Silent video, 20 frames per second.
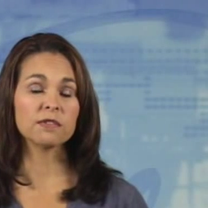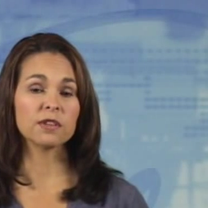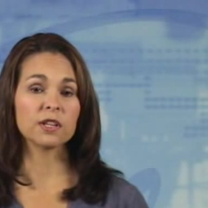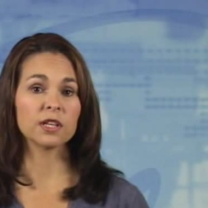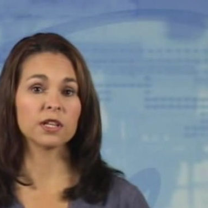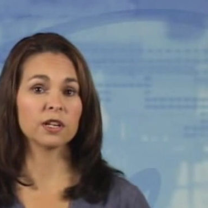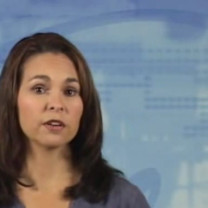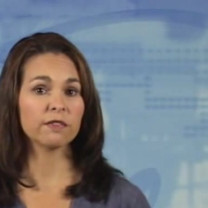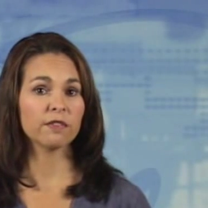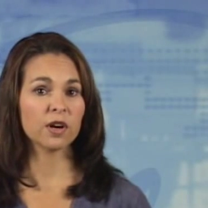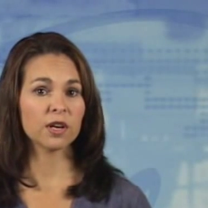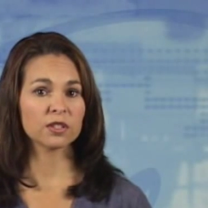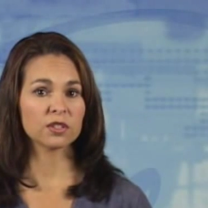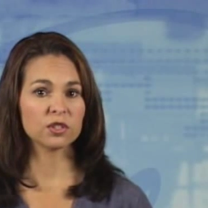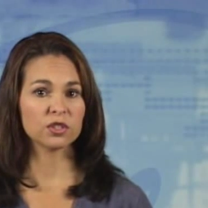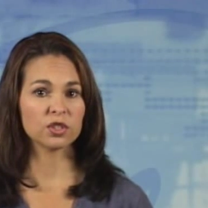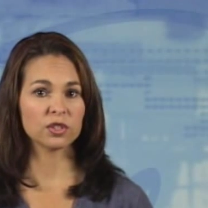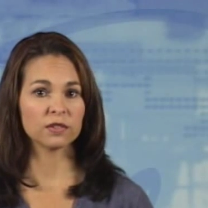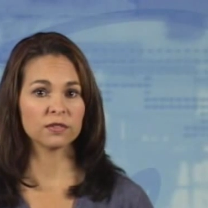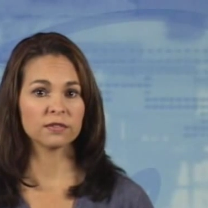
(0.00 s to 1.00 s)
enough
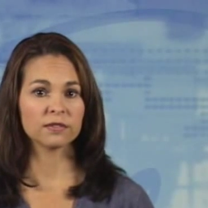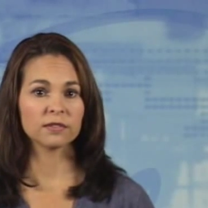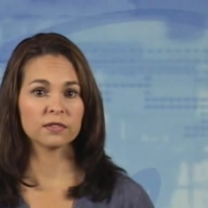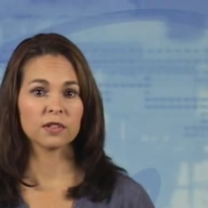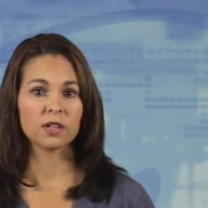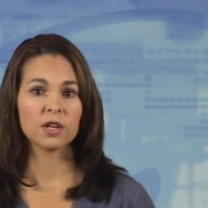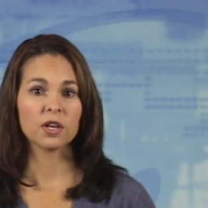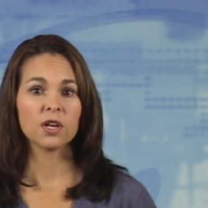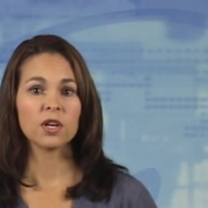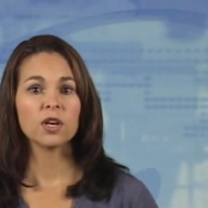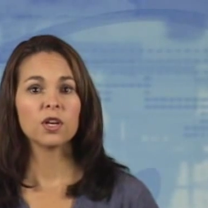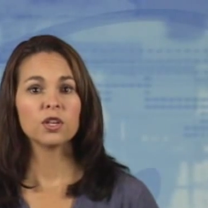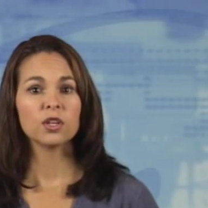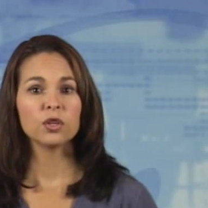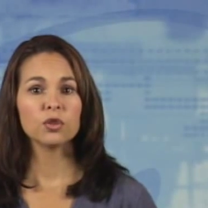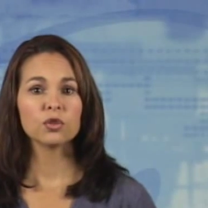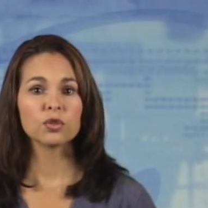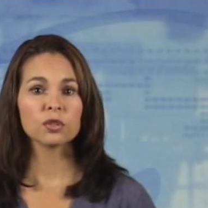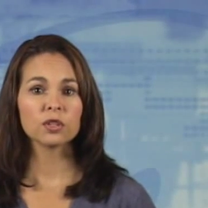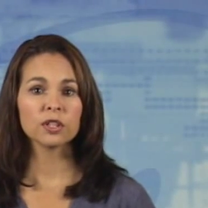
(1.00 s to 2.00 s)
oxygen.
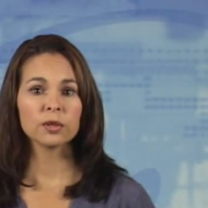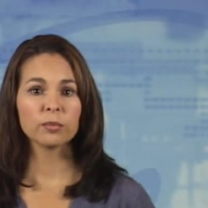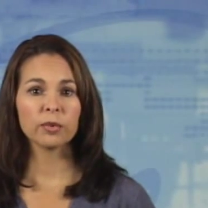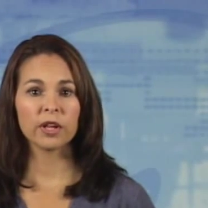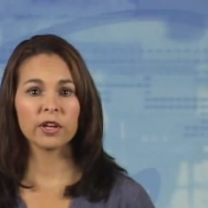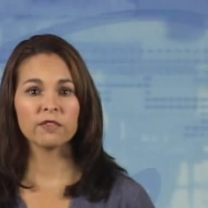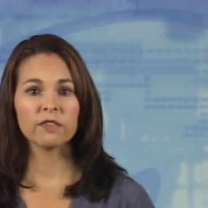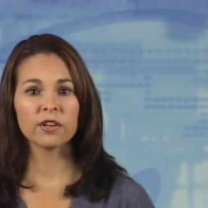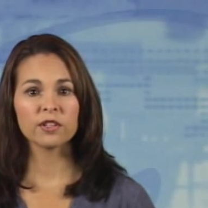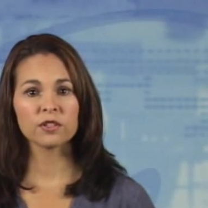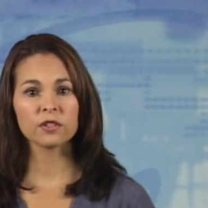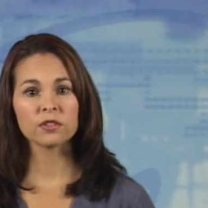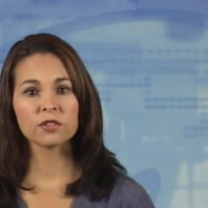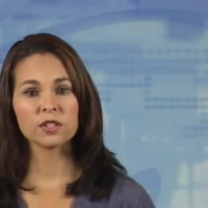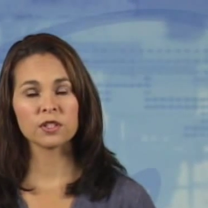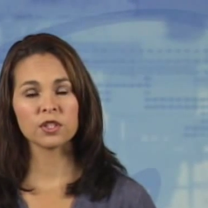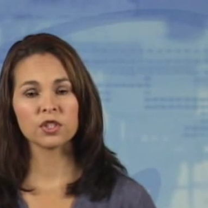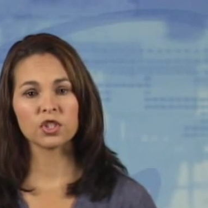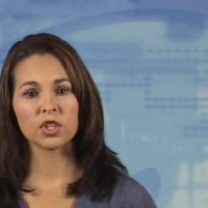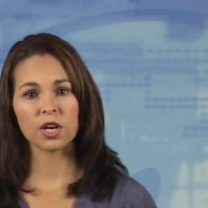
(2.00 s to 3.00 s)
Usually blood vessels
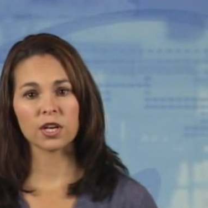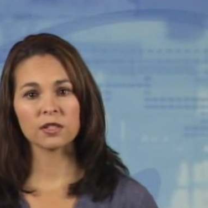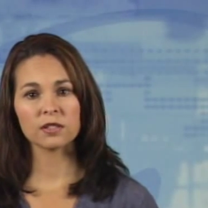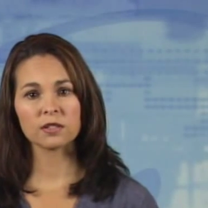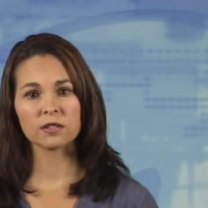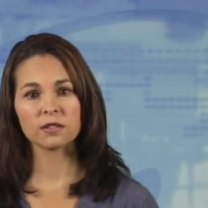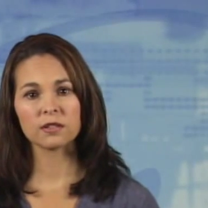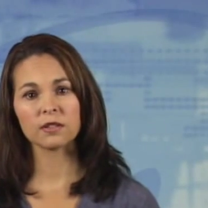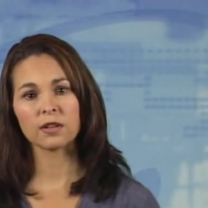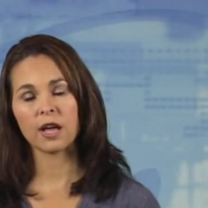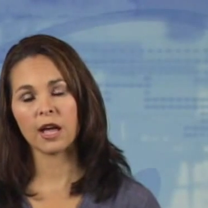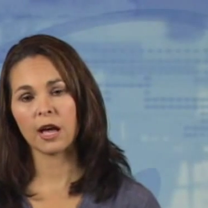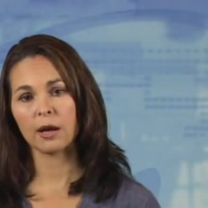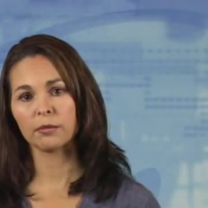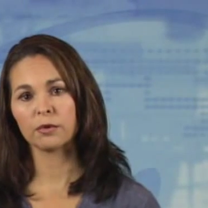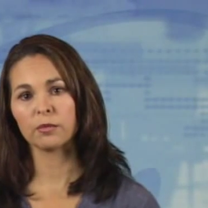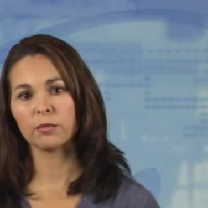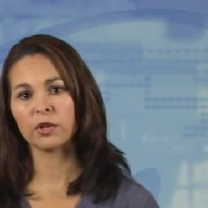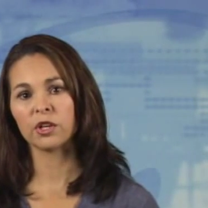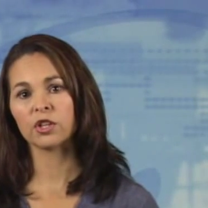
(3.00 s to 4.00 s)
in the chest,
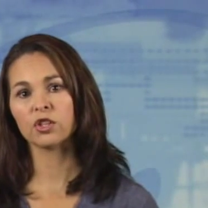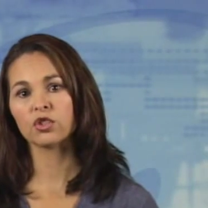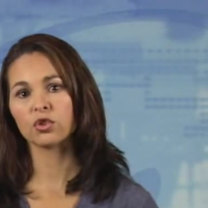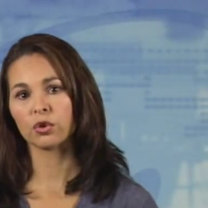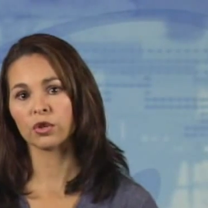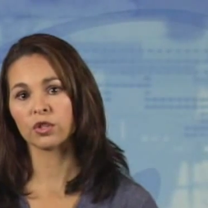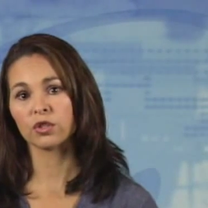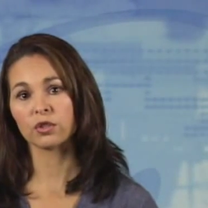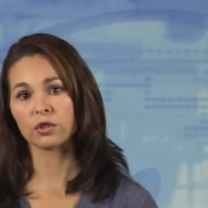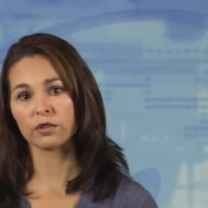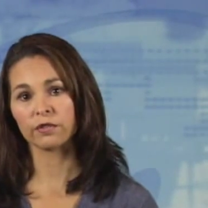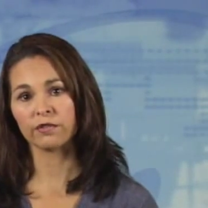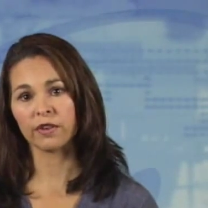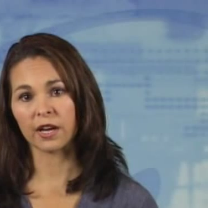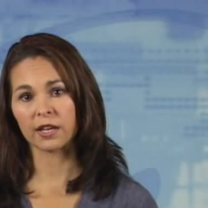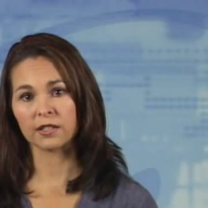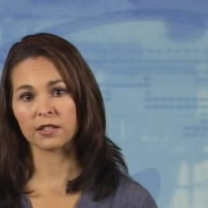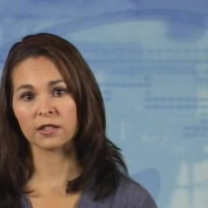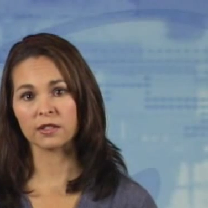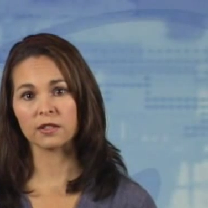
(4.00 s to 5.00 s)
abdomen, and joints are
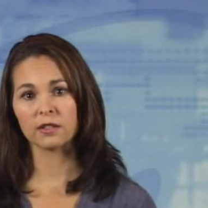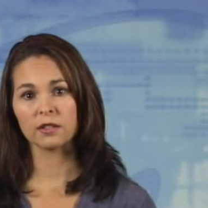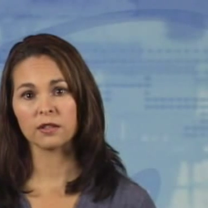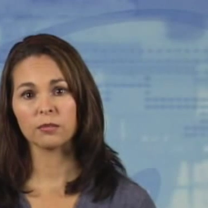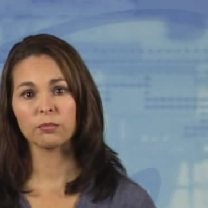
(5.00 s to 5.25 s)
affected,